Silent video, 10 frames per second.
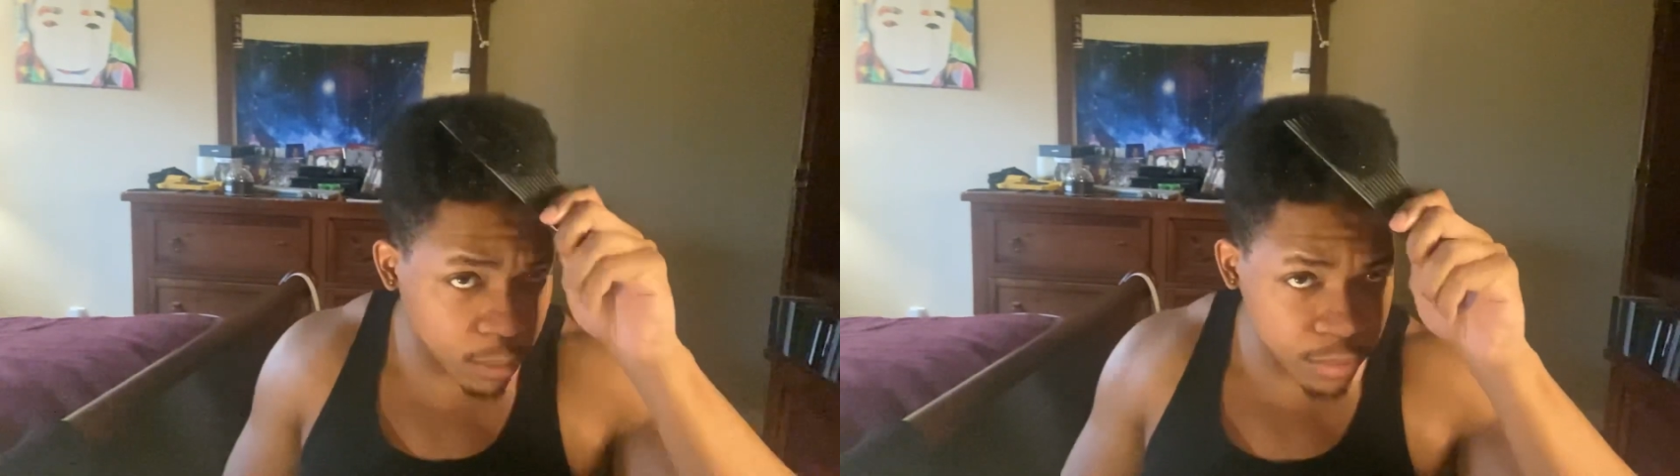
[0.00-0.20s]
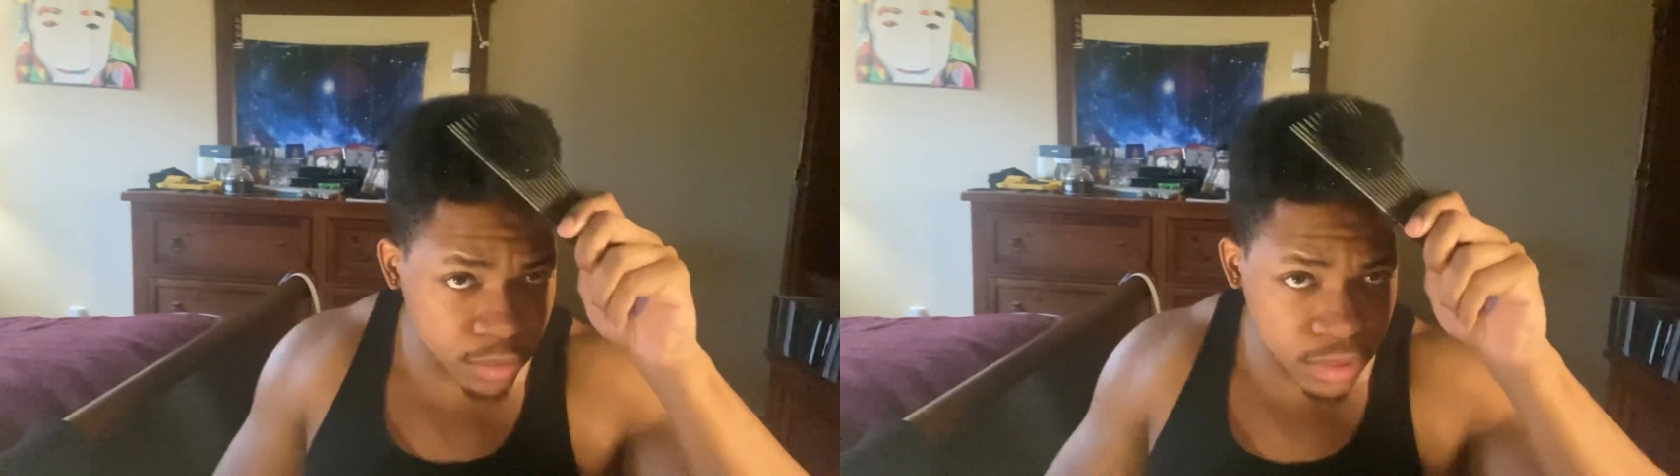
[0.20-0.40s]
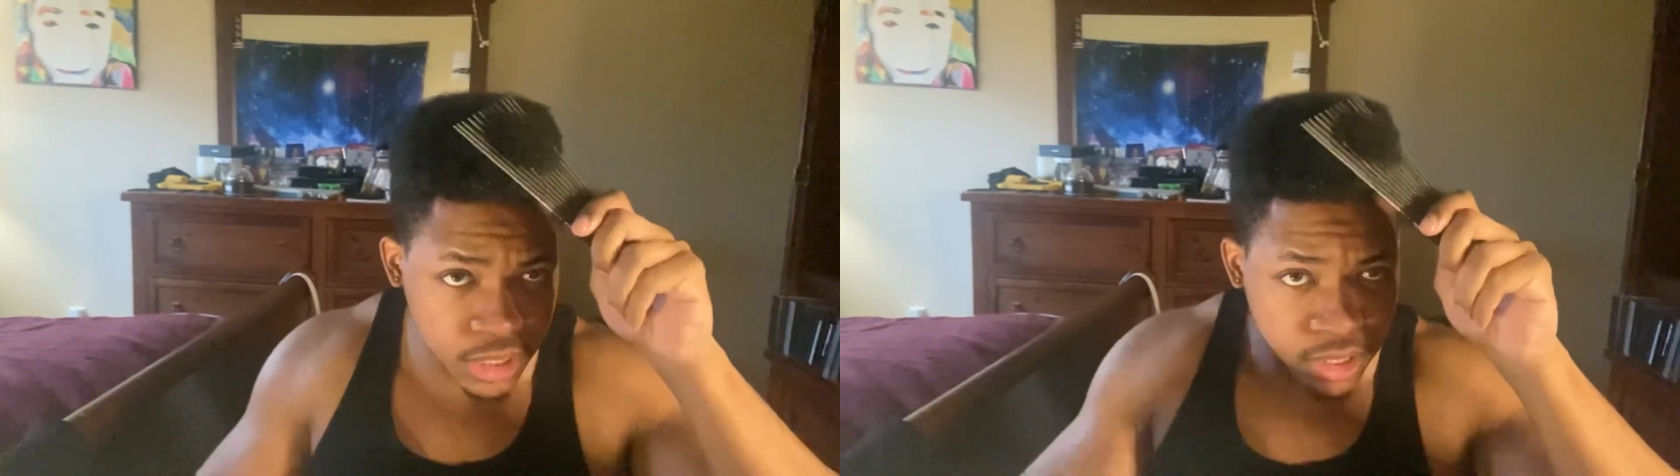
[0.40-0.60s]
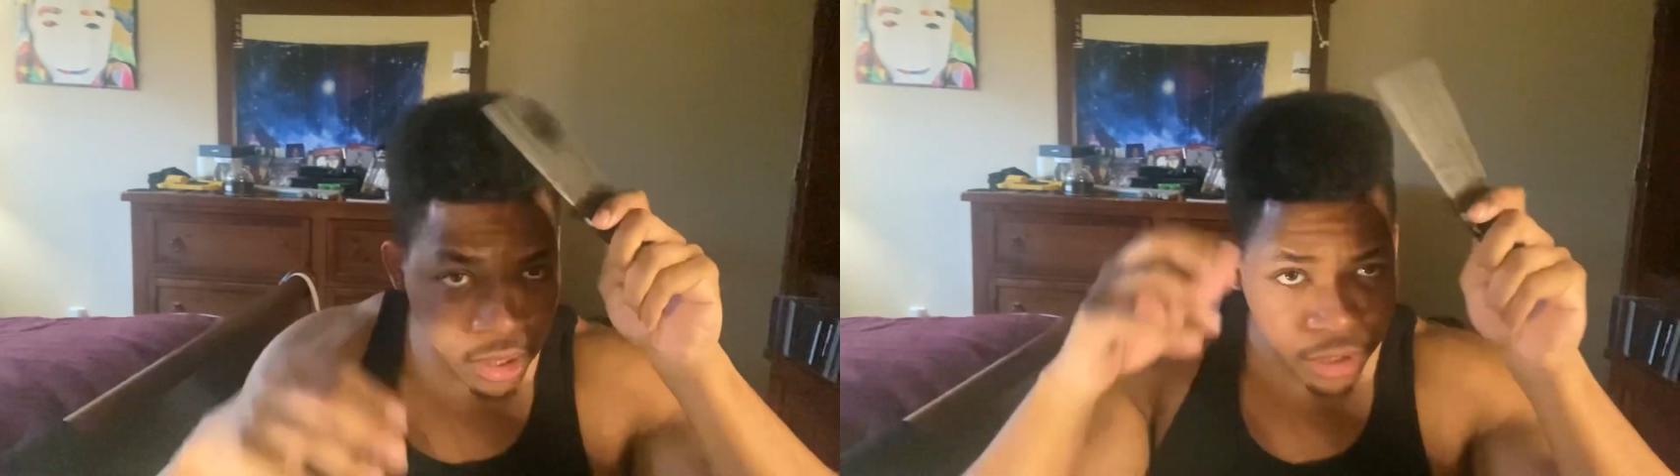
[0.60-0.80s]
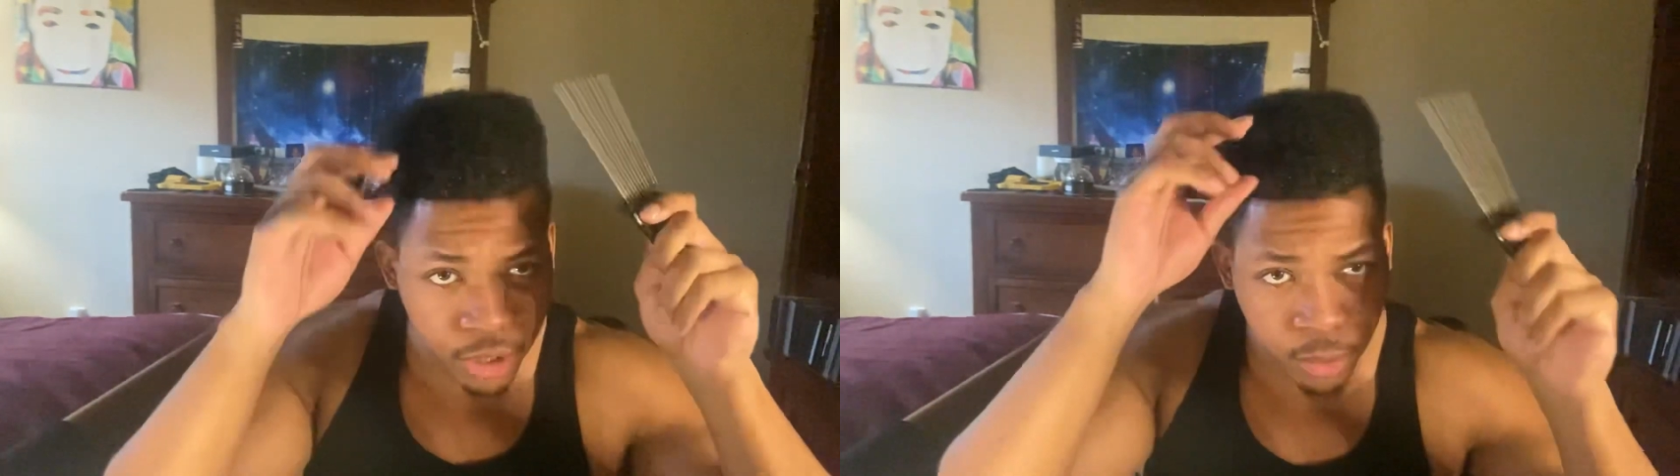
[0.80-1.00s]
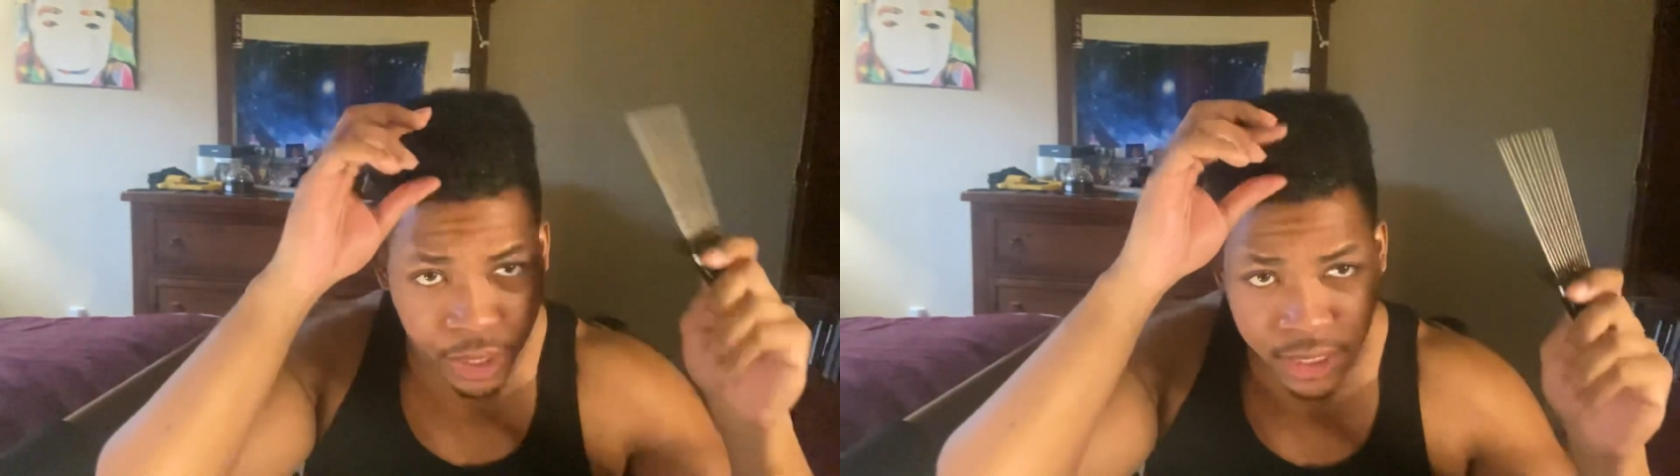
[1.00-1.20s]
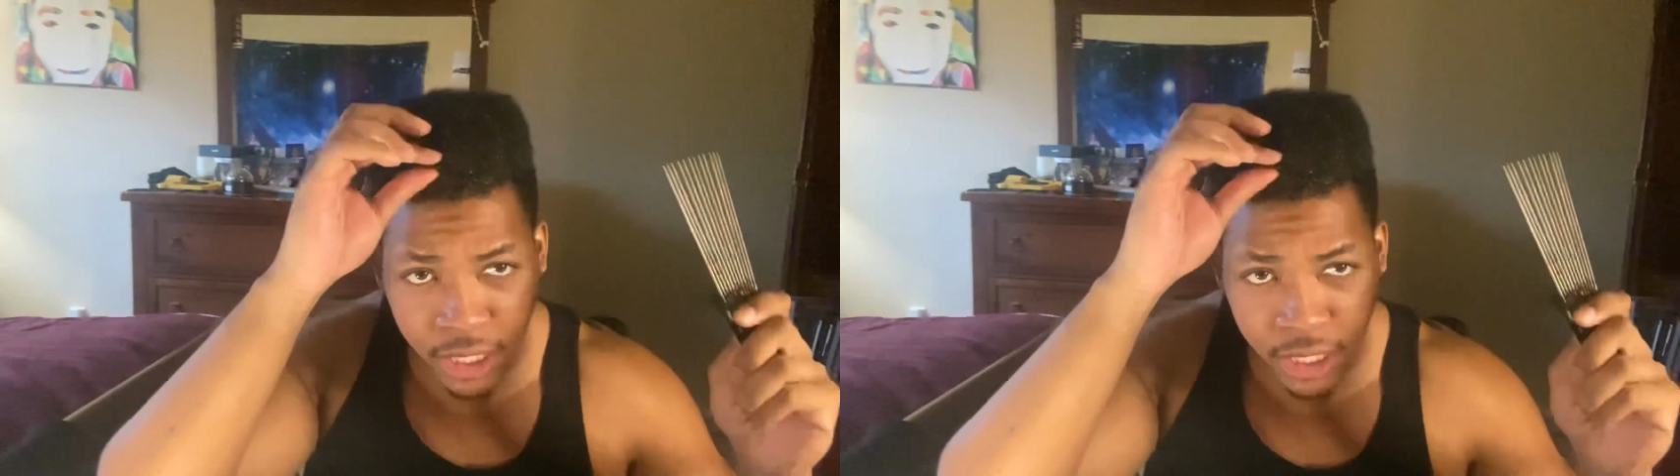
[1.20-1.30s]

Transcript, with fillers: when you see circuit queens that